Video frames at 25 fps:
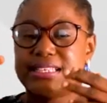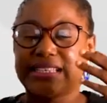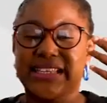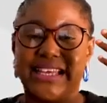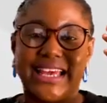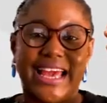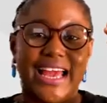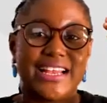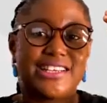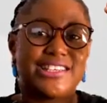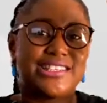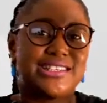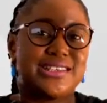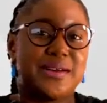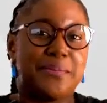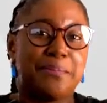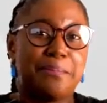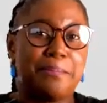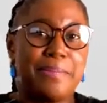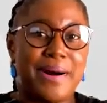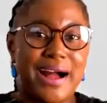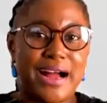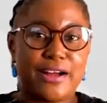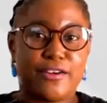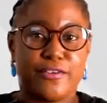sketch the
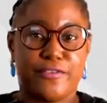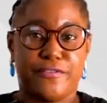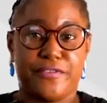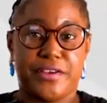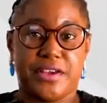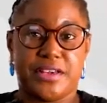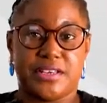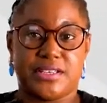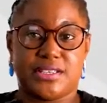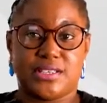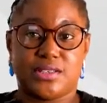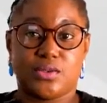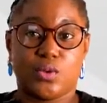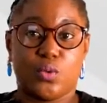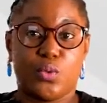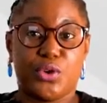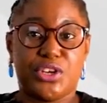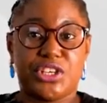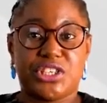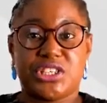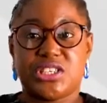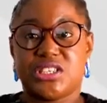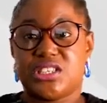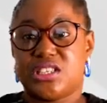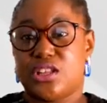back face,
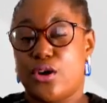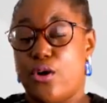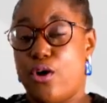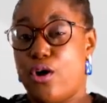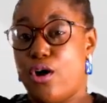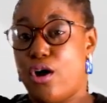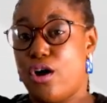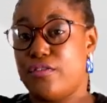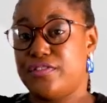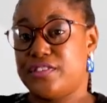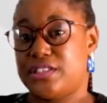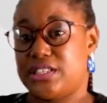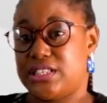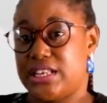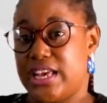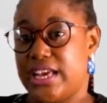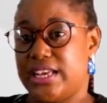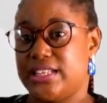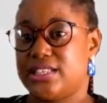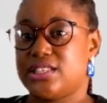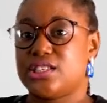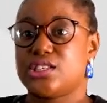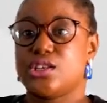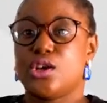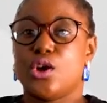which is the
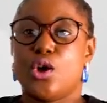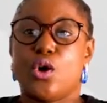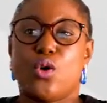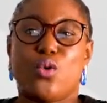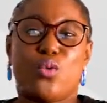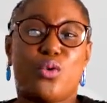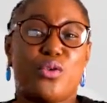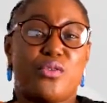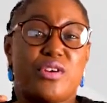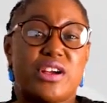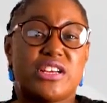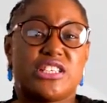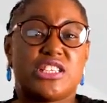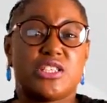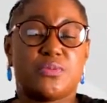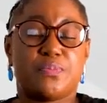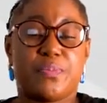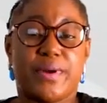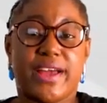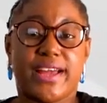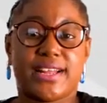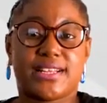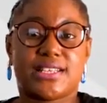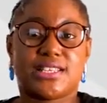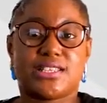offset with
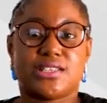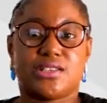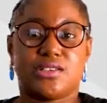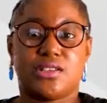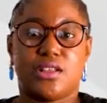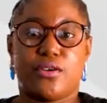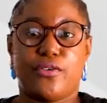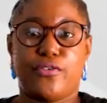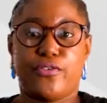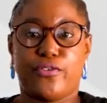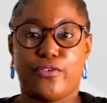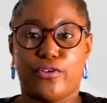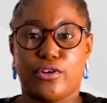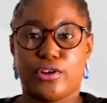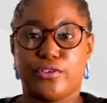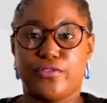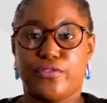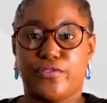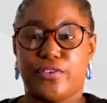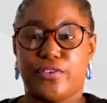respect to the front